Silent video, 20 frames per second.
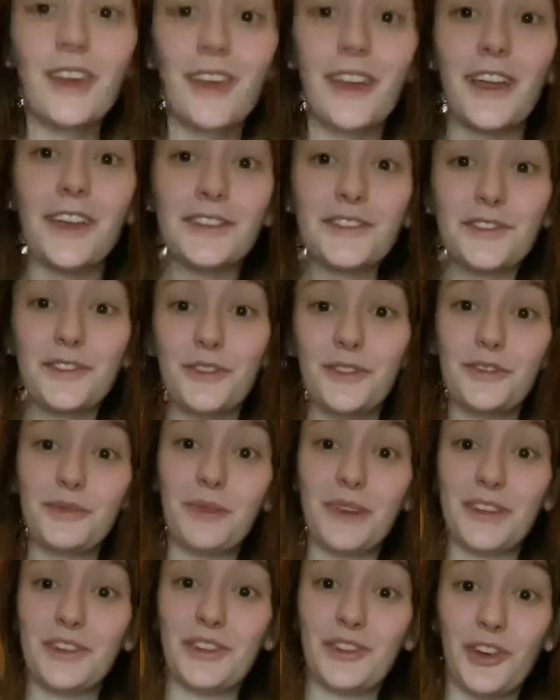Excuse
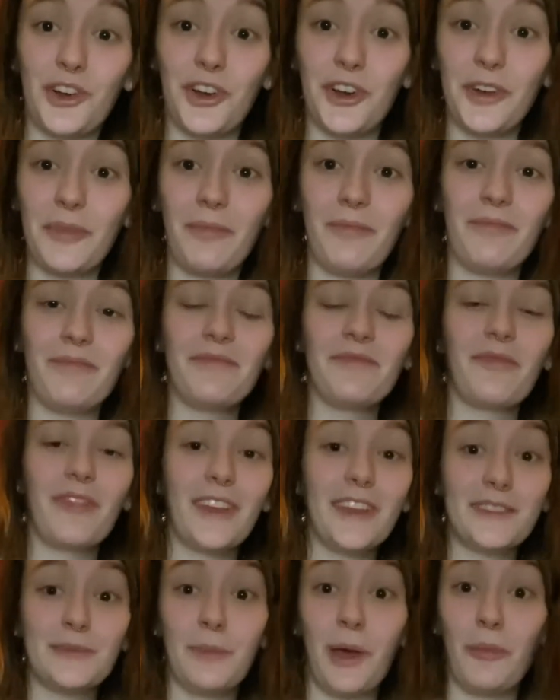my shirt,
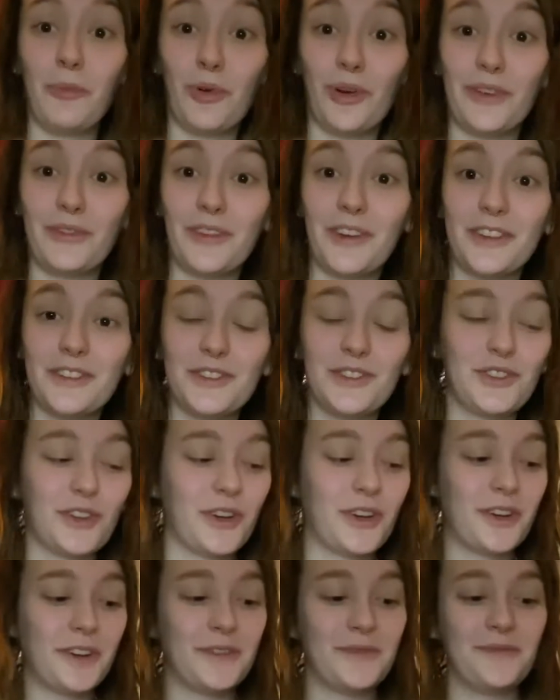it's my boyfriend's
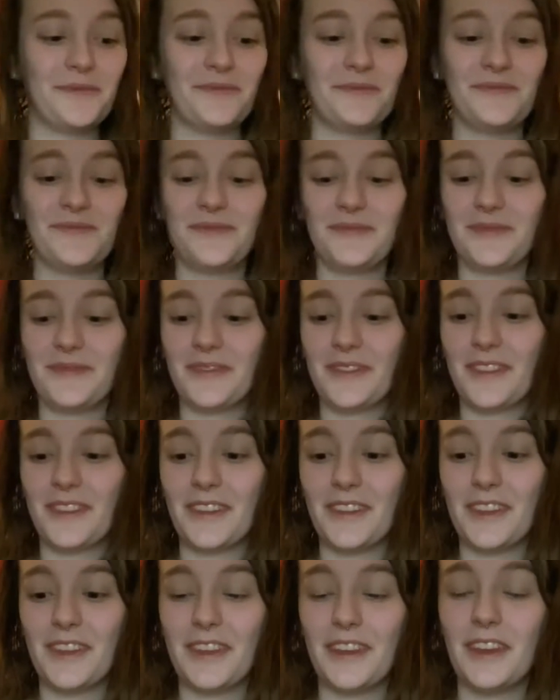shirt.
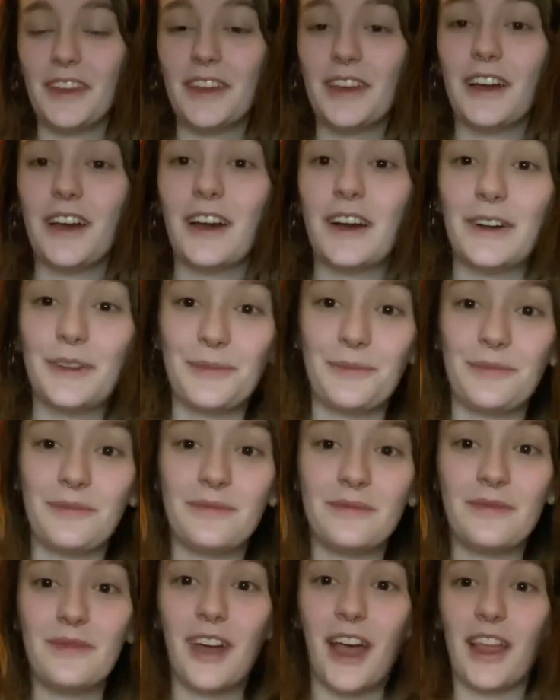
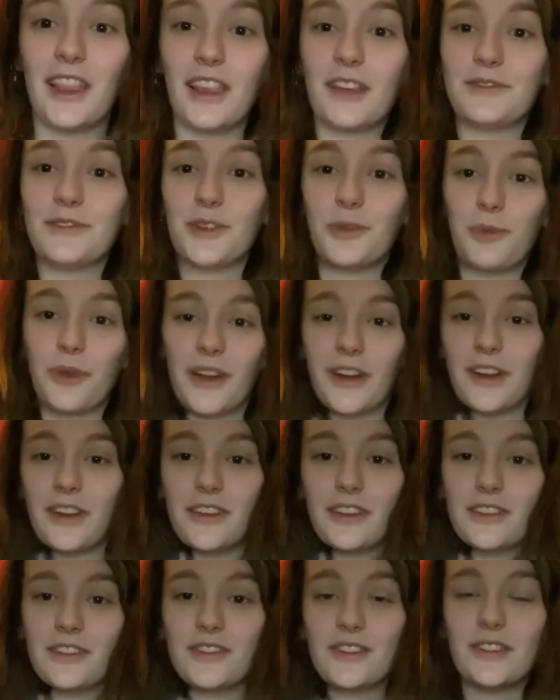I love to wear
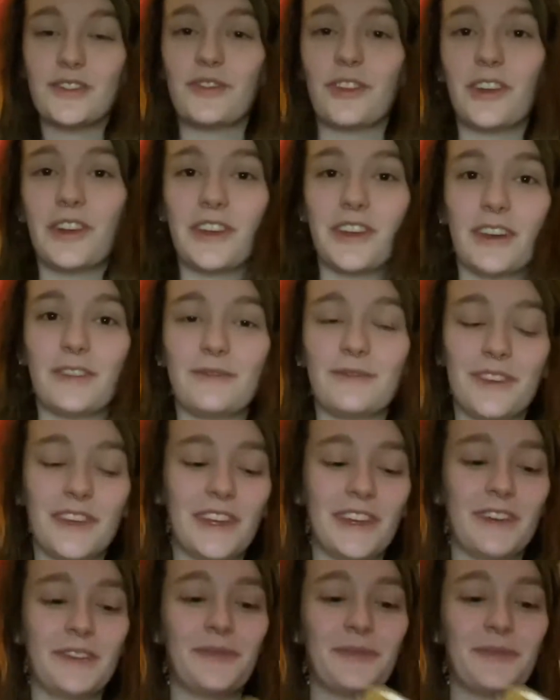it, it's just very comfy.